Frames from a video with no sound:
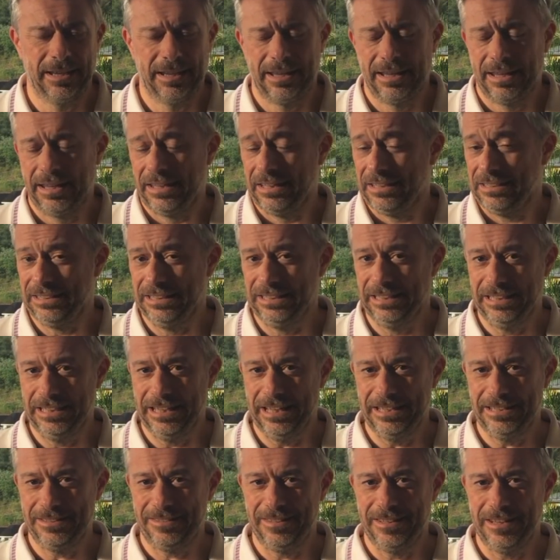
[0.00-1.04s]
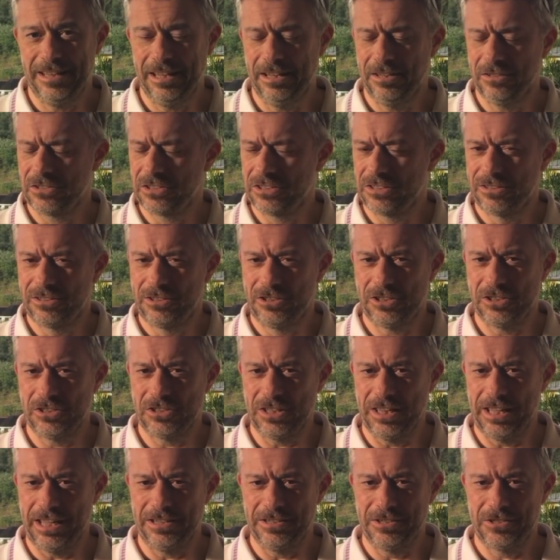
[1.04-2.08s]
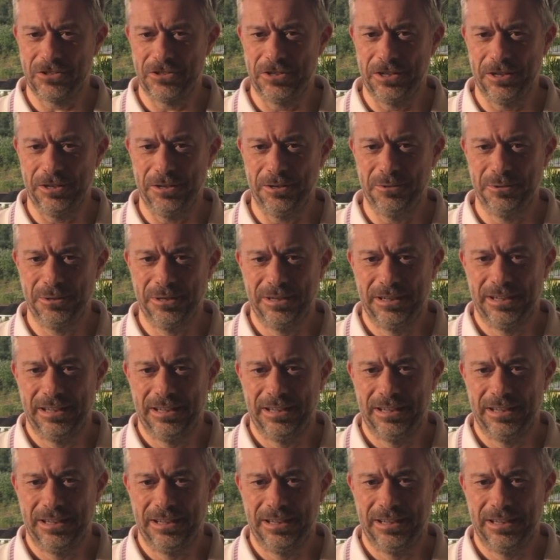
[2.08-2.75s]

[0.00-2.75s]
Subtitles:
If you need anything else, just let us know,